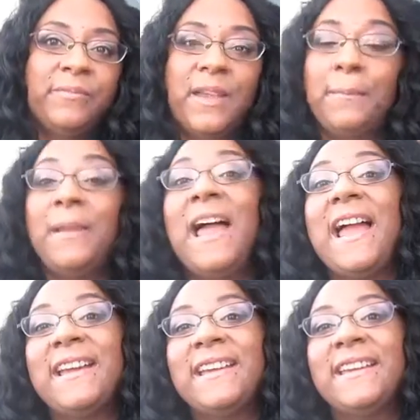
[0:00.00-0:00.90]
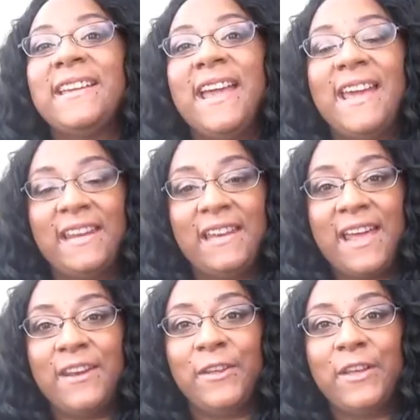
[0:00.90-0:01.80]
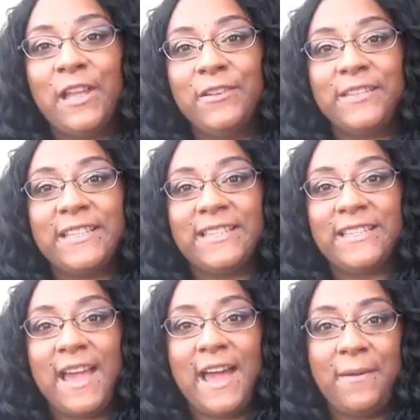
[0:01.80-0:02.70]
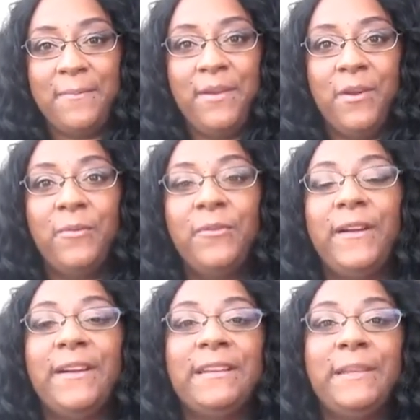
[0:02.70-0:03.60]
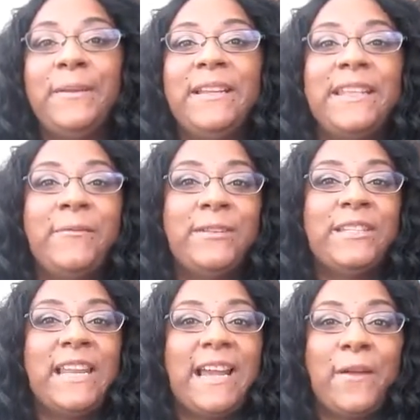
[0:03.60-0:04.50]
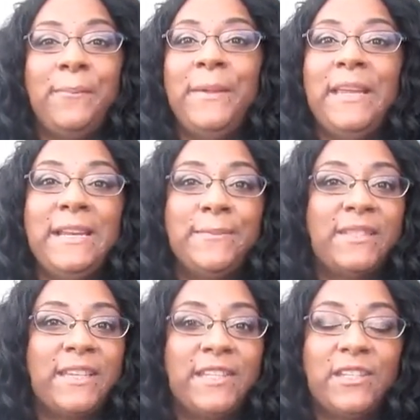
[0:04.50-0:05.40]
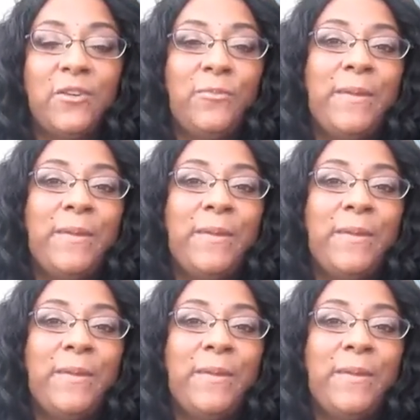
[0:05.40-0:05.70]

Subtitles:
I'm black. And a lot of the colors at the time were very limited. They went to like a medium skin tone,